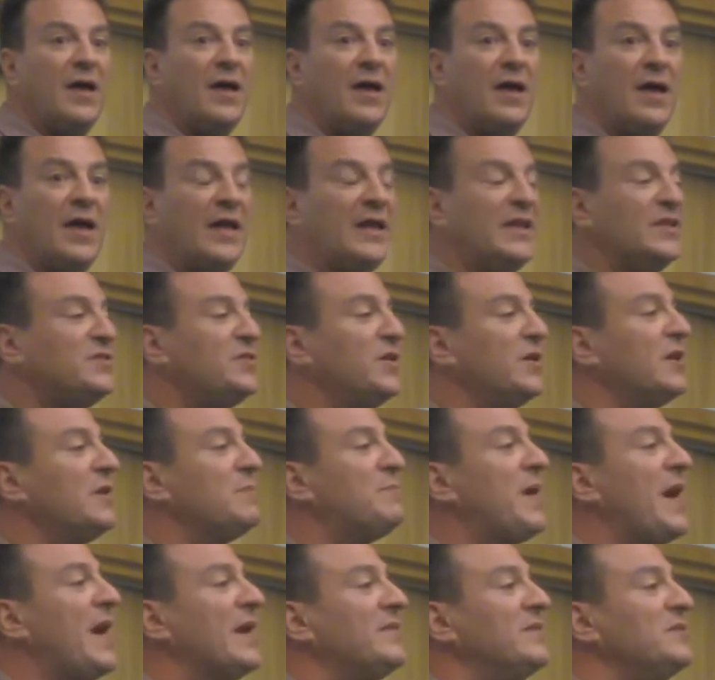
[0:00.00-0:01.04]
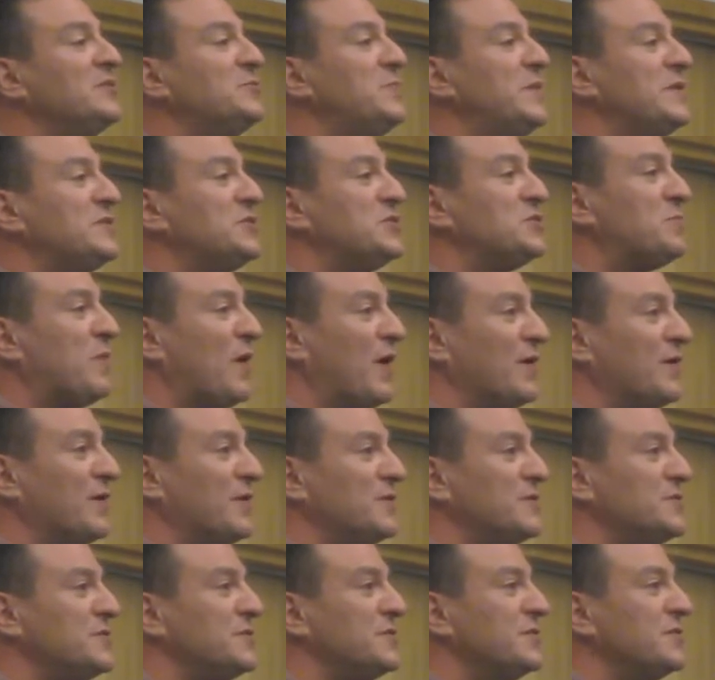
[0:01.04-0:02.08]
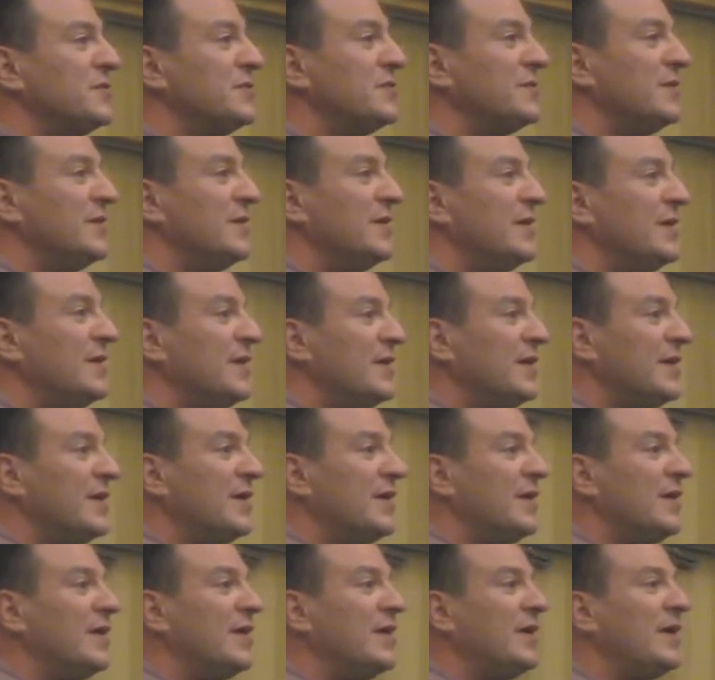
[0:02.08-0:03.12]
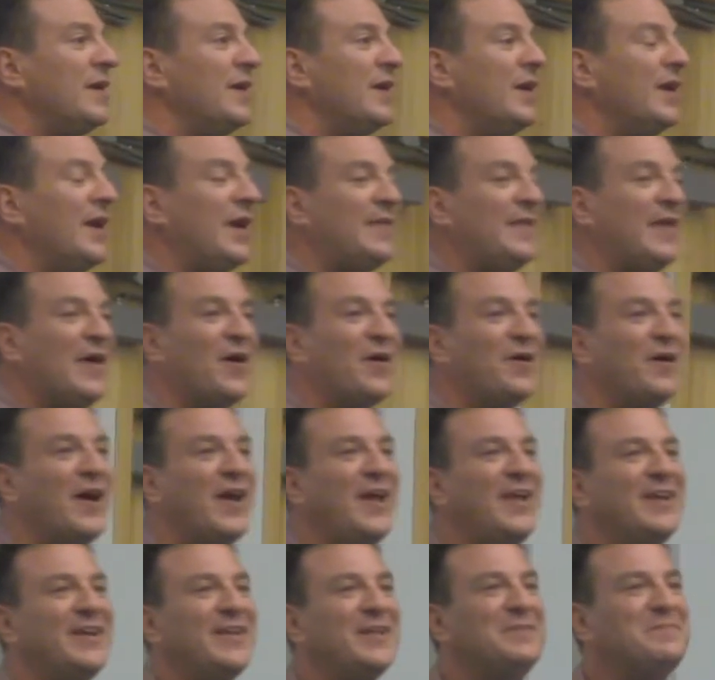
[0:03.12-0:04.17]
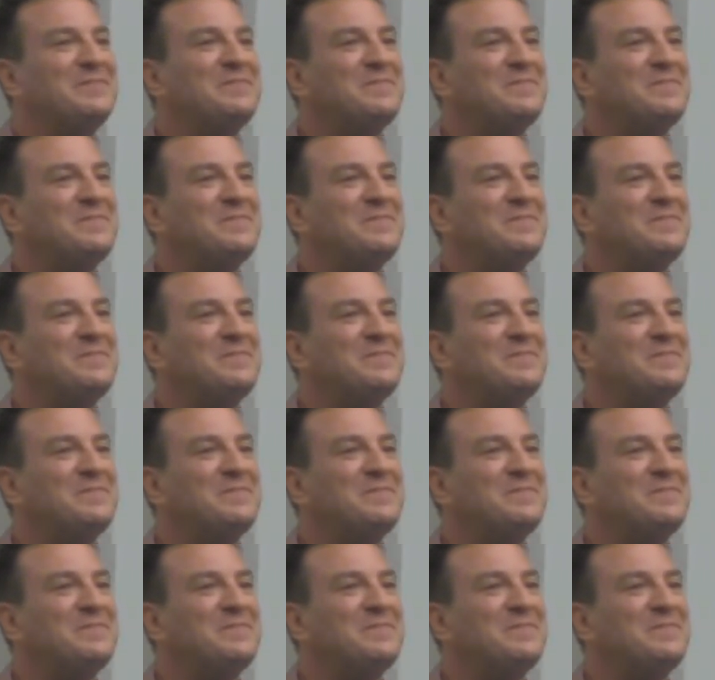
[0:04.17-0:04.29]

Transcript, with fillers: And he took it back to his business partners, and they all hated it.